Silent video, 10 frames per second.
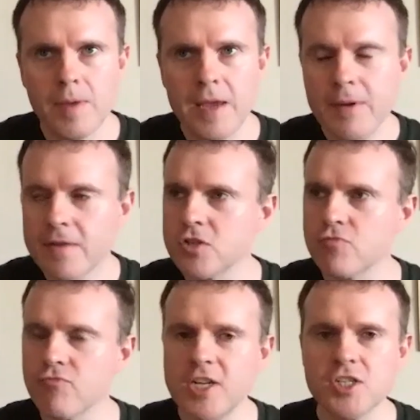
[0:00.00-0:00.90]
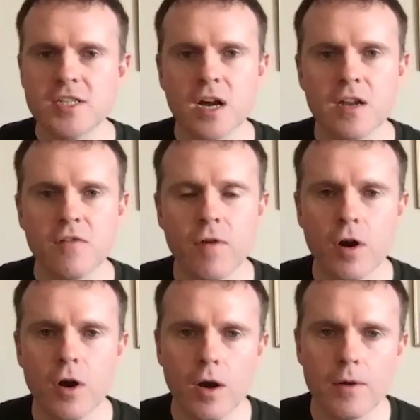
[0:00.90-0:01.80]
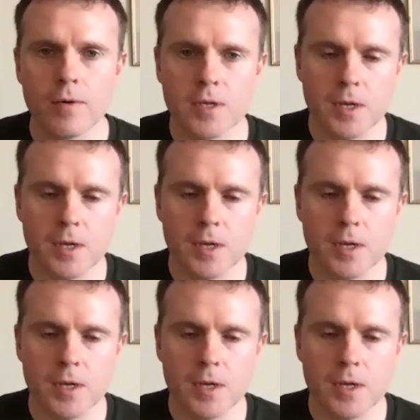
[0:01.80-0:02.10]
people have just reached this kind of uh,